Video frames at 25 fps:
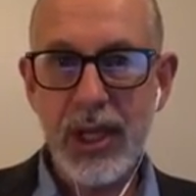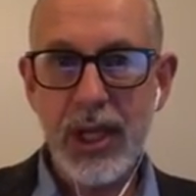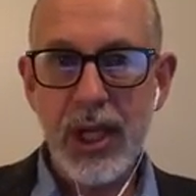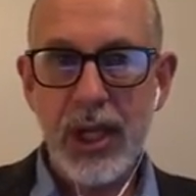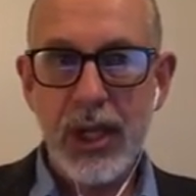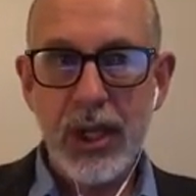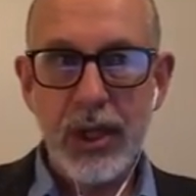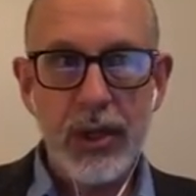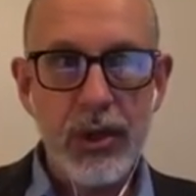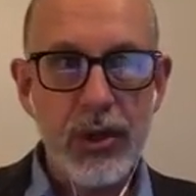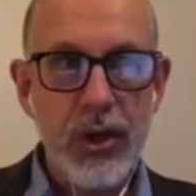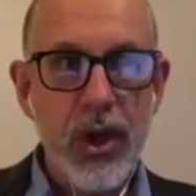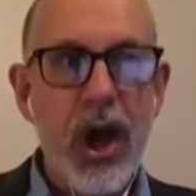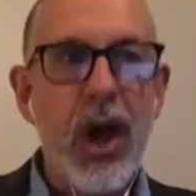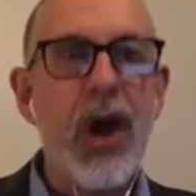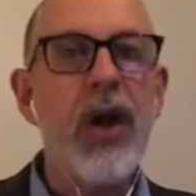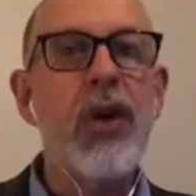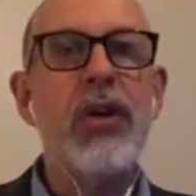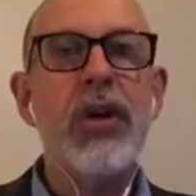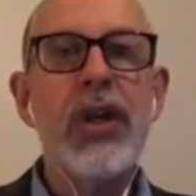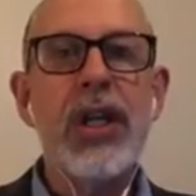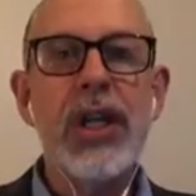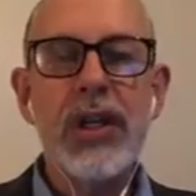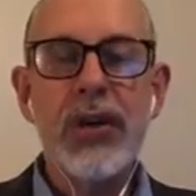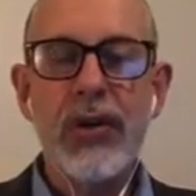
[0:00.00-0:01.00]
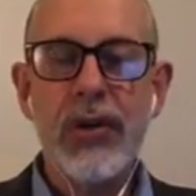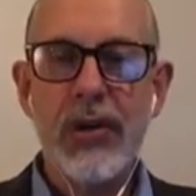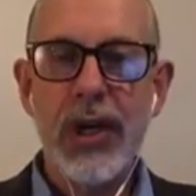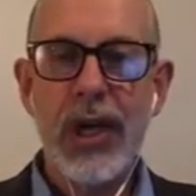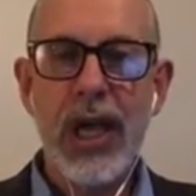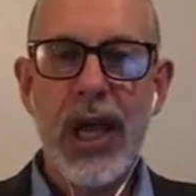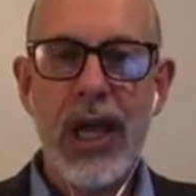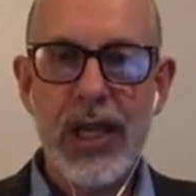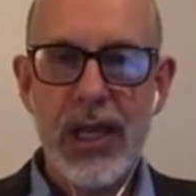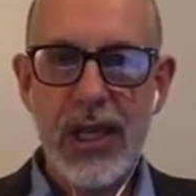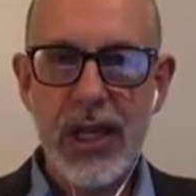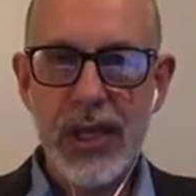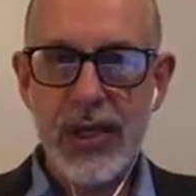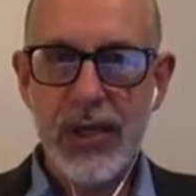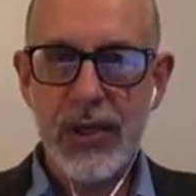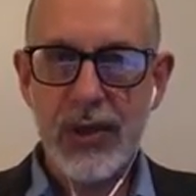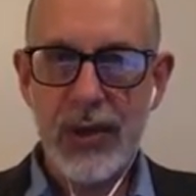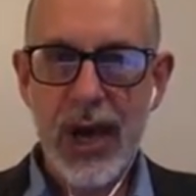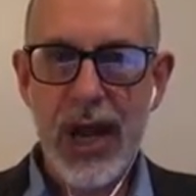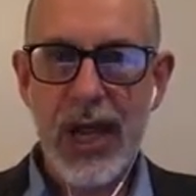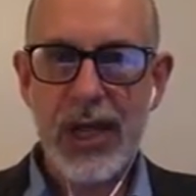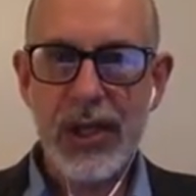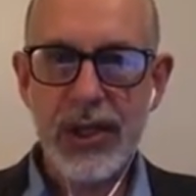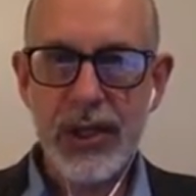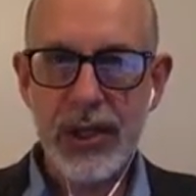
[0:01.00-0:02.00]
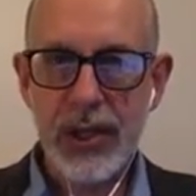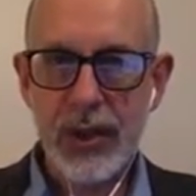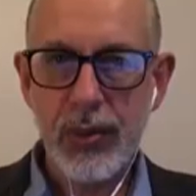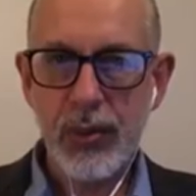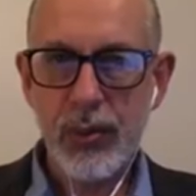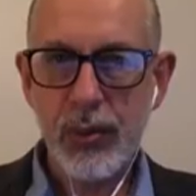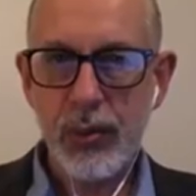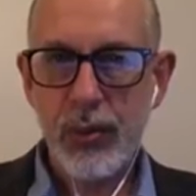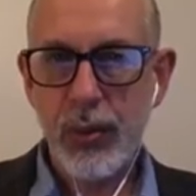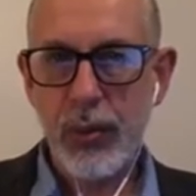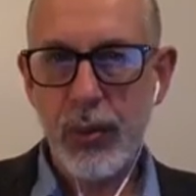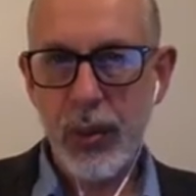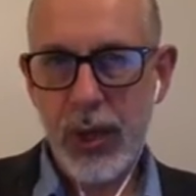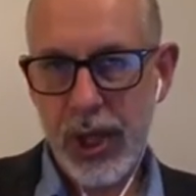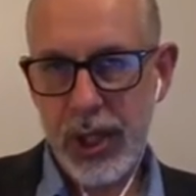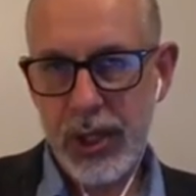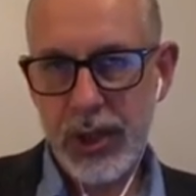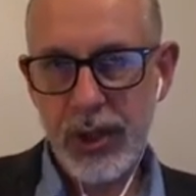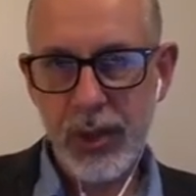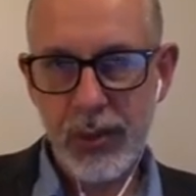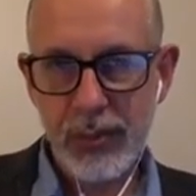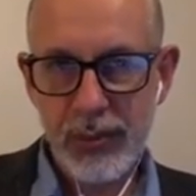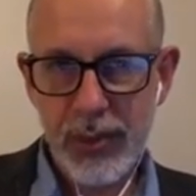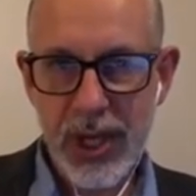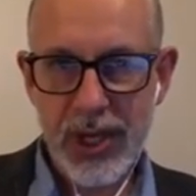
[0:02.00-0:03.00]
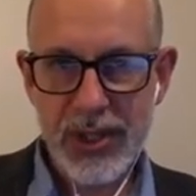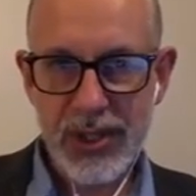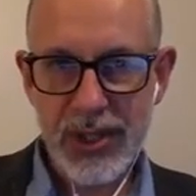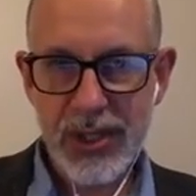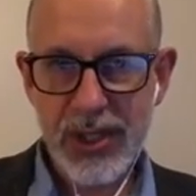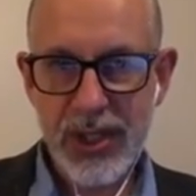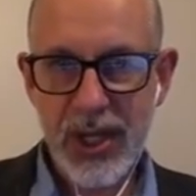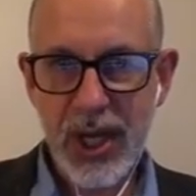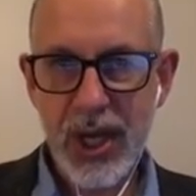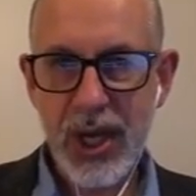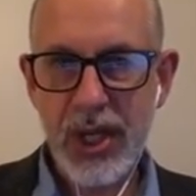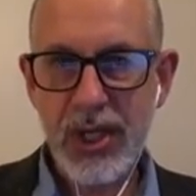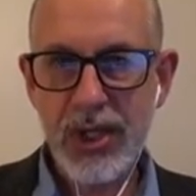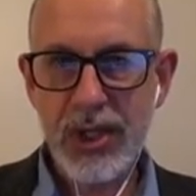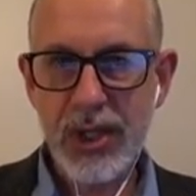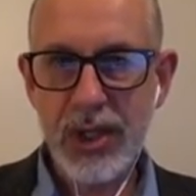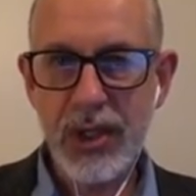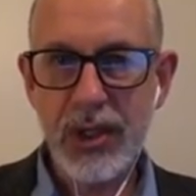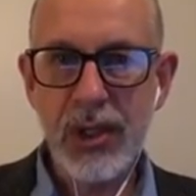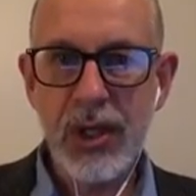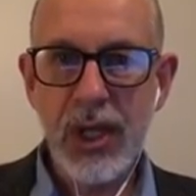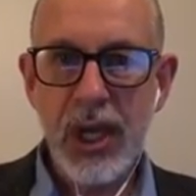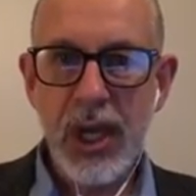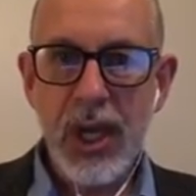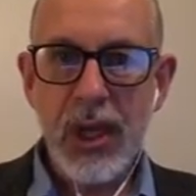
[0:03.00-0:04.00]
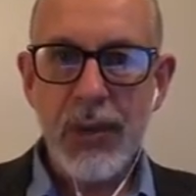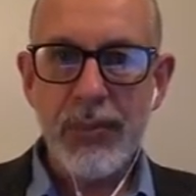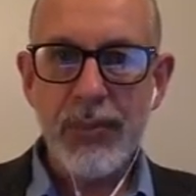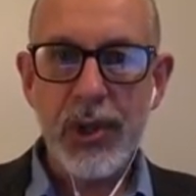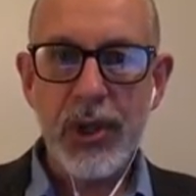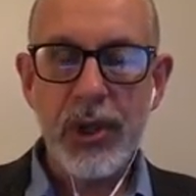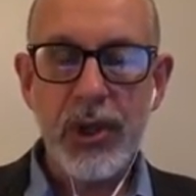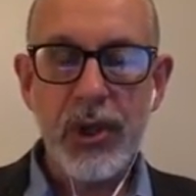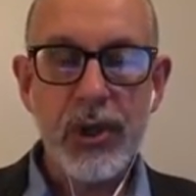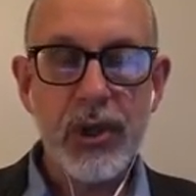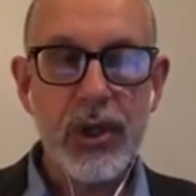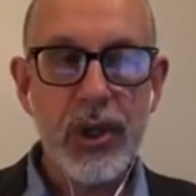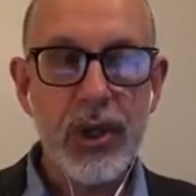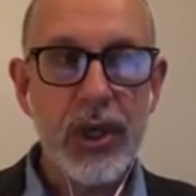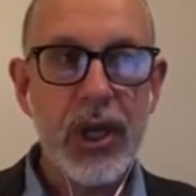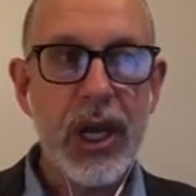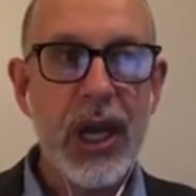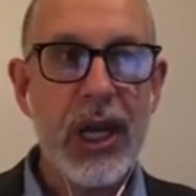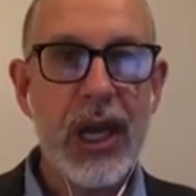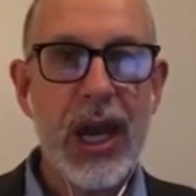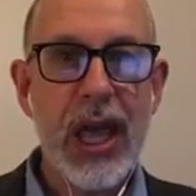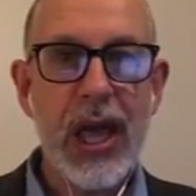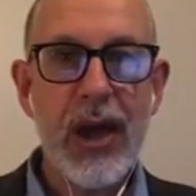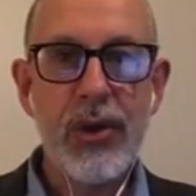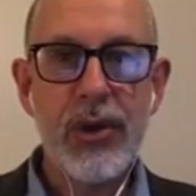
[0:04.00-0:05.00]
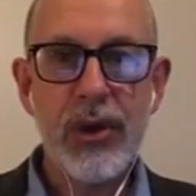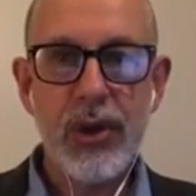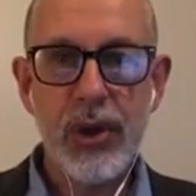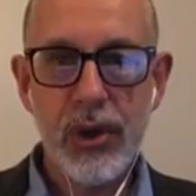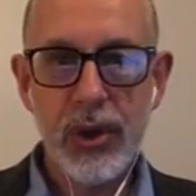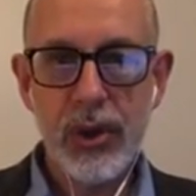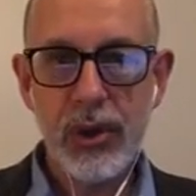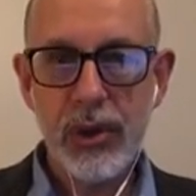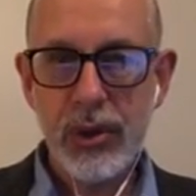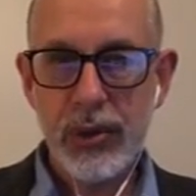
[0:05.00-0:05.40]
you not only create interaction in your presentation, but you can allow your